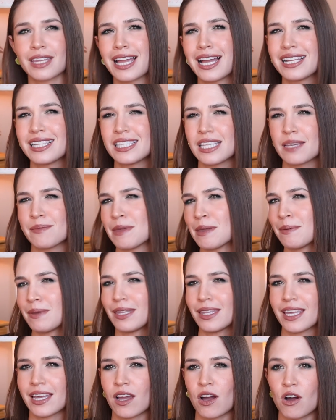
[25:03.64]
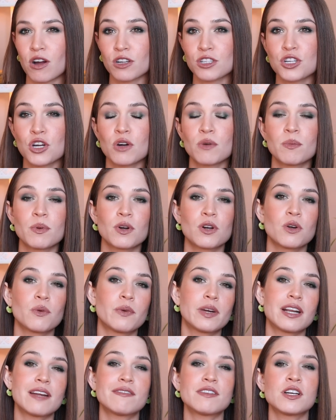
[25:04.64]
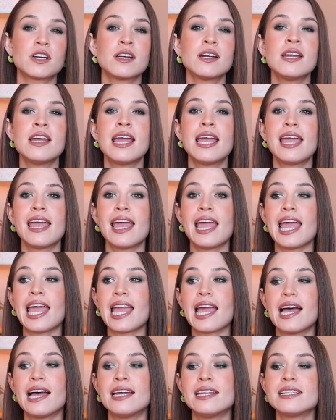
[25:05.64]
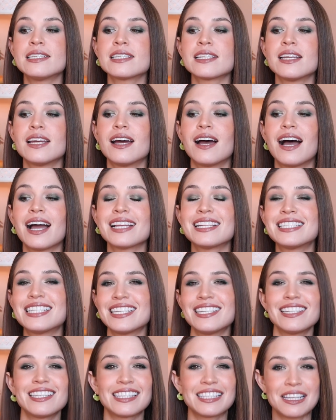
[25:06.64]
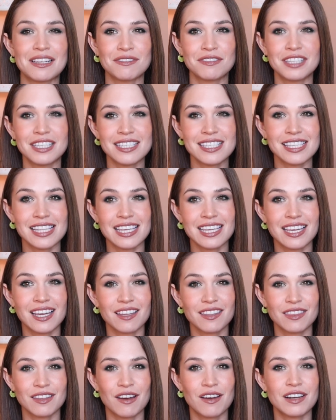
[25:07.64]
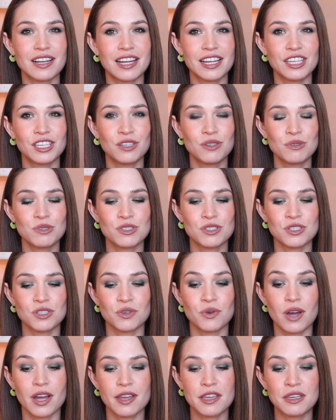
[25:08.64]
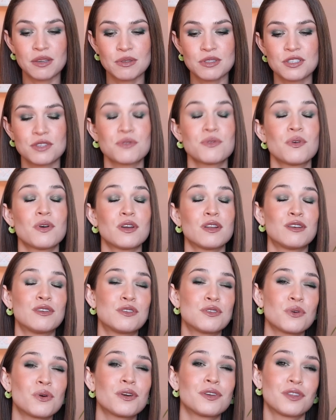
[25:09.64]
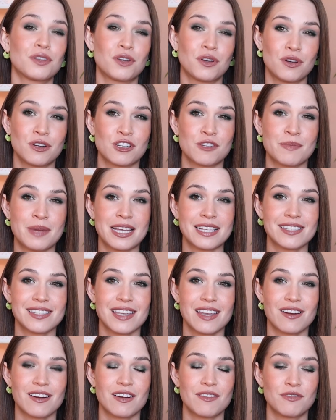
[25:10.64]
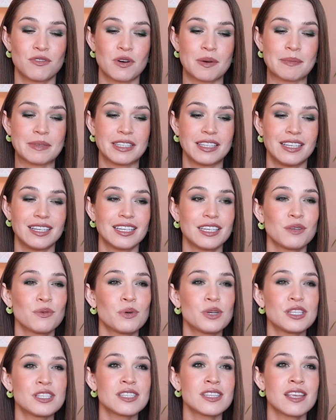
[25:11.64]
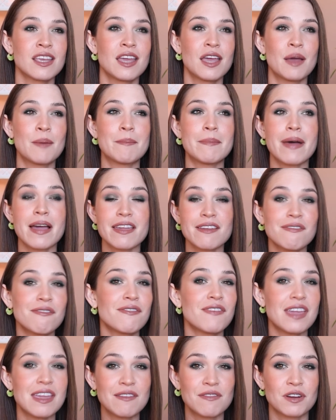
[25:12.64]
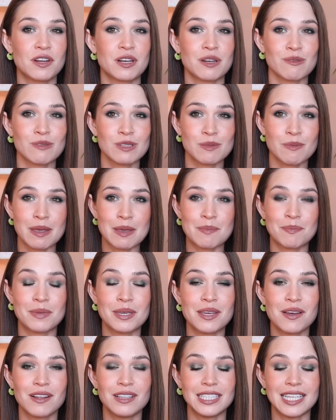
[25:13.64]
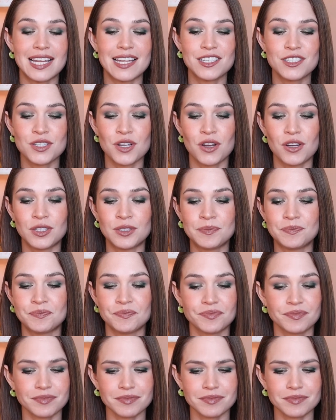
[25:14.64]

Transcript: I'd say maybe like October or whatever. And I didn't love this like I thought I used to. I used to adore the Kush mascara formula. It was my favorite. It was my be all end all.